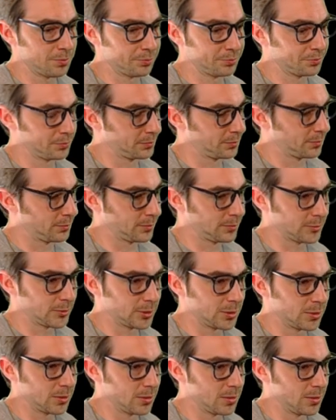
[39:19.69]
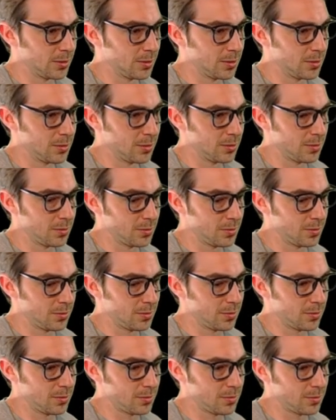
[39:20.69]
This is gonna blow you away. Ninja's not even
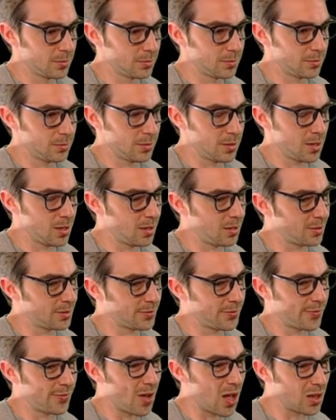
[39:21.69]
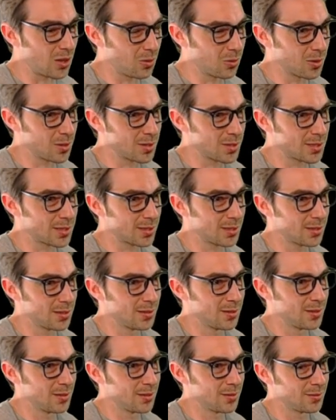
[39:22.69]
on the list, son. Oh, not even in the top
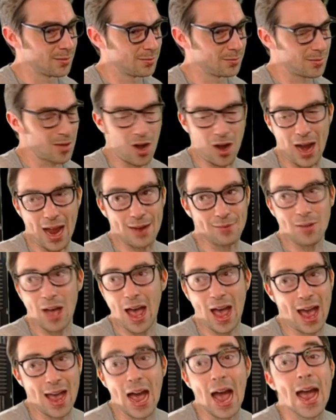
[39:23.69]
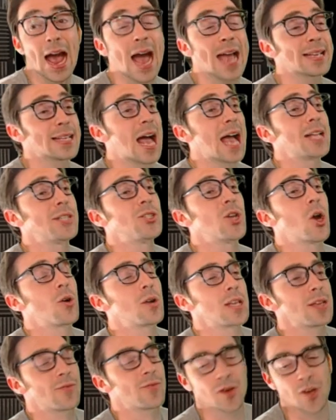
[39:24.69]
twenty. All right. Ninja's I, not even I, I
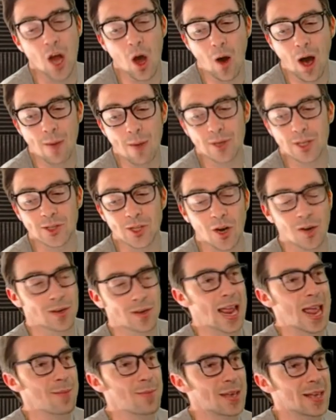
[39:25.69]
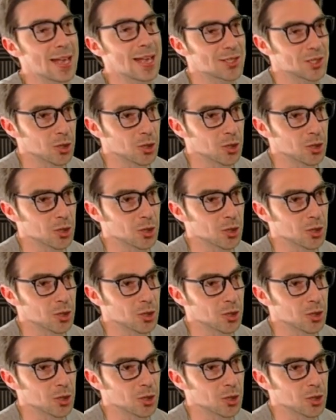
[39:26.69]
don't even know. I'm gonna start naming 20.